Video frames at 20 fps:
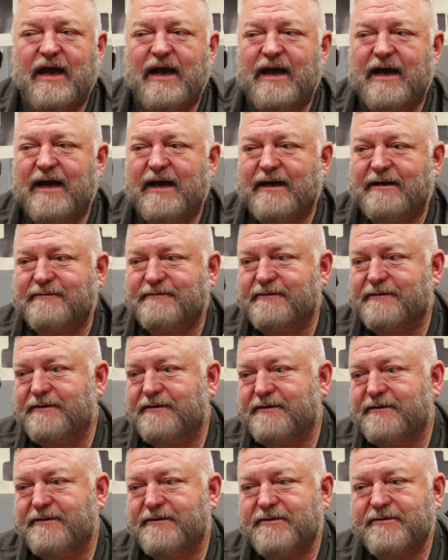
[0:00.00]
I
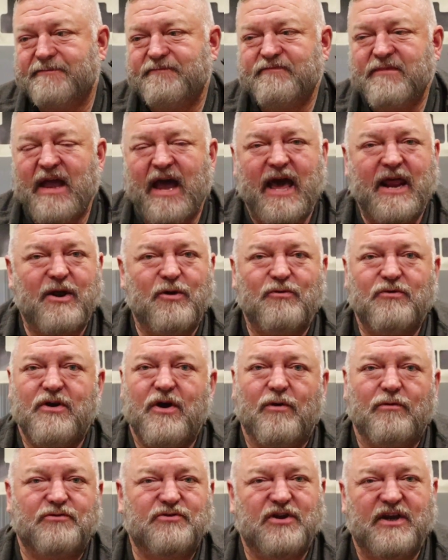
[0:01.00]
don't
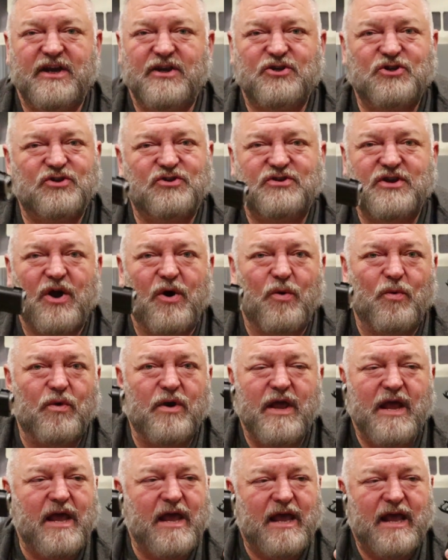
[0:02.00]
know, to each his own.